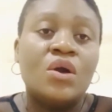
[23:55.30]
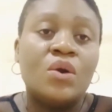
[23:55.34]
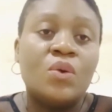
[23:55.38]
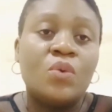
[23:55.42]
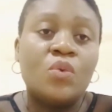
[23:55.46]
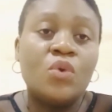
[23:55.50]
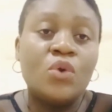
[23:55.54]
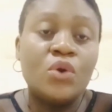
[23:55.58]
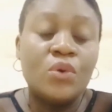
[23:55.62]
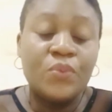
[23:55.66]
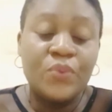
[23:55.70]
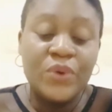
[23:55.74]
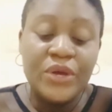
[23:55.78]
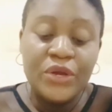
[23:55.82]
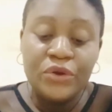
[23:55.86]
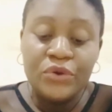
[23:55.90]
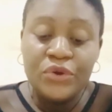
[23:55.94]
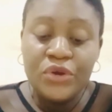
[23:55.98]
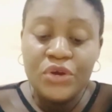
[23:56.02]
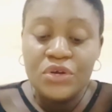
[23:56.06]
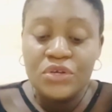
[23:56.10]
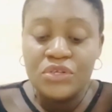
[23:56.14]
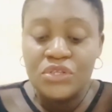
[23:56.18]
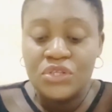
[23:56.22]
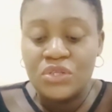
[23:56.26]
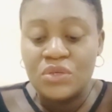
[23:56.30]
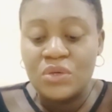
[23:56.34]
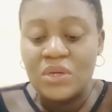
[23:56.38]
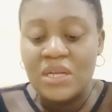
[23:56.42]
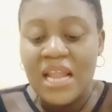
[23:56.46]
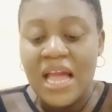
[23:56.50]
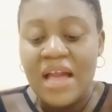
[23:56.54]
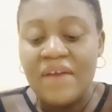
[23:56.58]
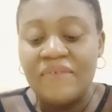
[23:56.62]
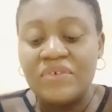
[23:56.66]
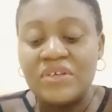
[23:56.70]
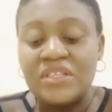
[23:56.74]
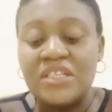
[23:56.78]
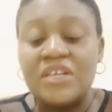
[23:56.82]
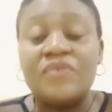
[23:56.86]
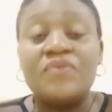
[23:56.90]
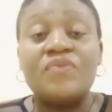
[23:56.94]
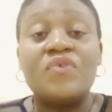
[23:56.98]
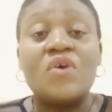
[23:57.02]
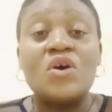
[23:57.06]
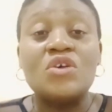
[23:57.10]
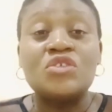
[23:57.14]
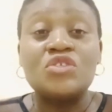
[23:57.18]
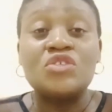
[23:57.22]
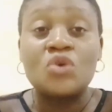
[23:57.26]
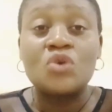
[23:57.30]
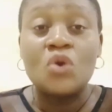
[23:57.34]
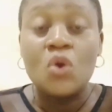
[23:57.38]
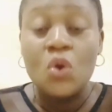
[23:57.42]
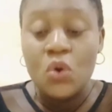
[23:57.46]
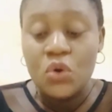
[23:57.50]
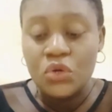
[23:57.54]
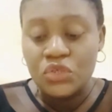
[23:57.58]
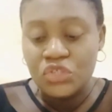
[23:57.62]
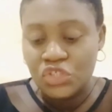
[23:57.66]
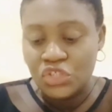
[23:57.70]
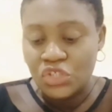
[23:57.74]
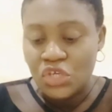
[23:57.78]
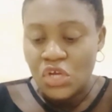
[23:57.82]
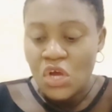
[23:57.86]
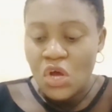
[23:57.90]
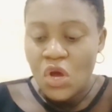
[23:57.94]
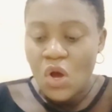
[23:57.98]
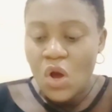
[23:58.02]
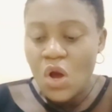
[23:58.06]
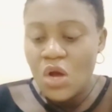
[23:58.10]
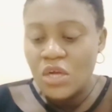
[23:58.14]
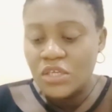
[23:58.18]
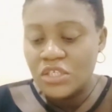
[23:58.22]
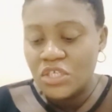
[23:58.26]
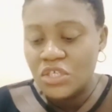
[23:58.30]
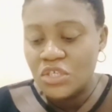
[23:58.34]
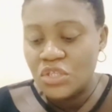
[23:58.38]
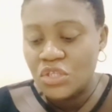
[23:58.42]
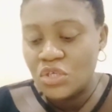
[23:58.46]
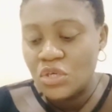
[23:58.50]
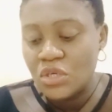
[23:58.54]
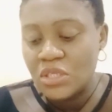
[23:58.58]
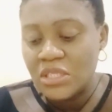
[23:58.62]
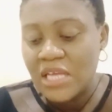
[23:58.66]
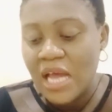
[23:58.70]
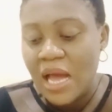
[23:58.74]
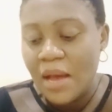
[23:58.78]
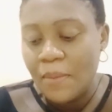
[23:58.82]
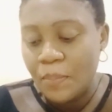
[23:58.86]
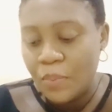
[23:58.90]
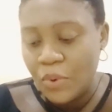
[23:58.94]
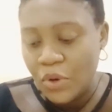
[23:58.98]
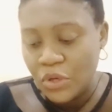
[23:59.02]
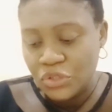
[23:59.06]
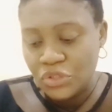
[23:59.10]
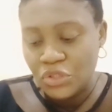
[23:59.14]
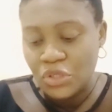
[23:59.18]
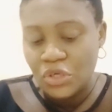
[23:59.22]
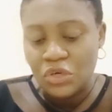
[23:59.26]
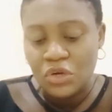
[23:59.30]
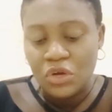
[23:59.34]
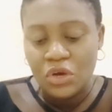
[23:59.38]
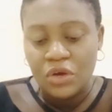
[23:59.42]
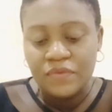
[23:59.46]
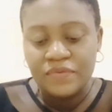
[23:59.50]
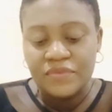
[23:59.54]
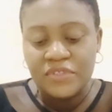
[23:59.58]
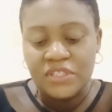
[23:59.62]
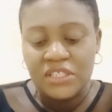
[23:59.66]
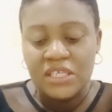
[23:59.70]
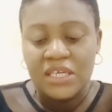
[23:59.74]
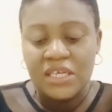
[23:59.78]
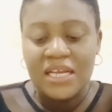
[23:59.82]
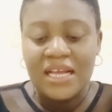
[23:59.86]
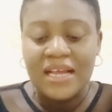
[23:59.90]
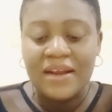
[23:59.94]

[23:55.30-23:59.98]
will be used to level the first coach on the total portion of the